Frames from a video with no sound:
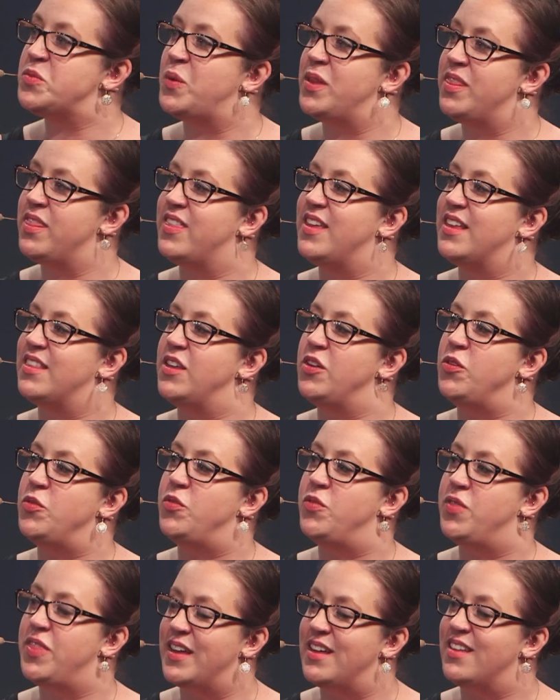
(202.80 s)
one thing that you
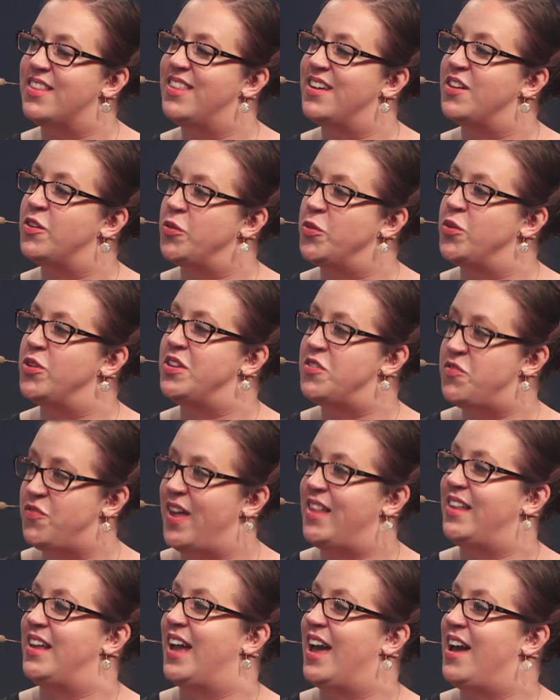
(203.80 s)
think that Google is
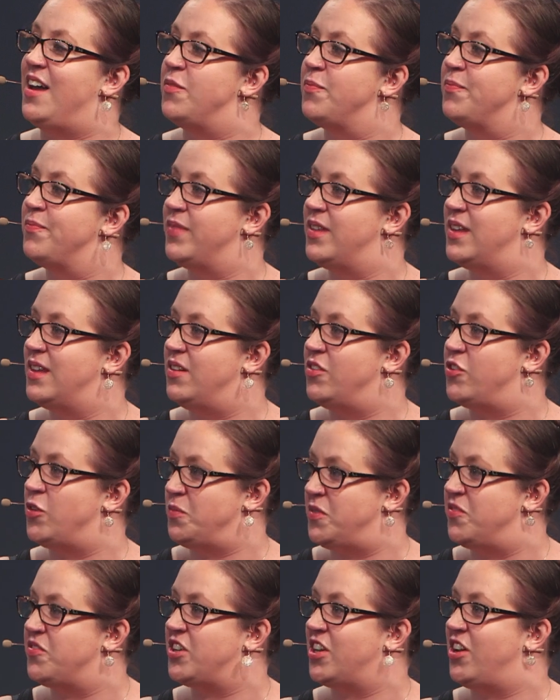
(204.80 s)
failing at in
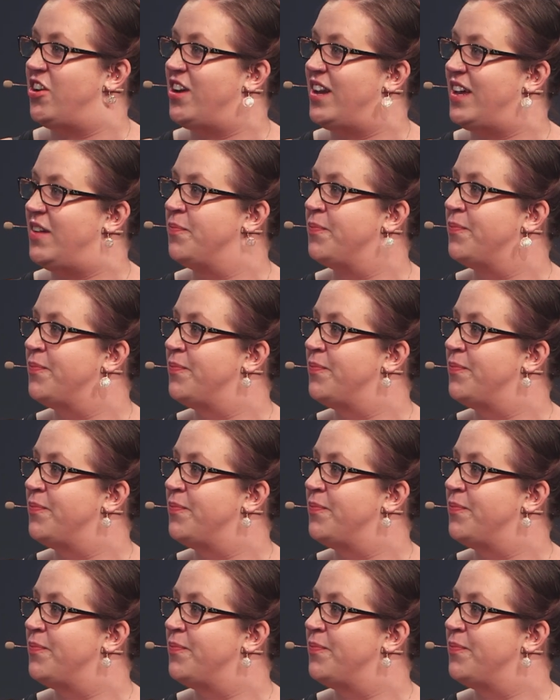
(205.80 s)
terms of security?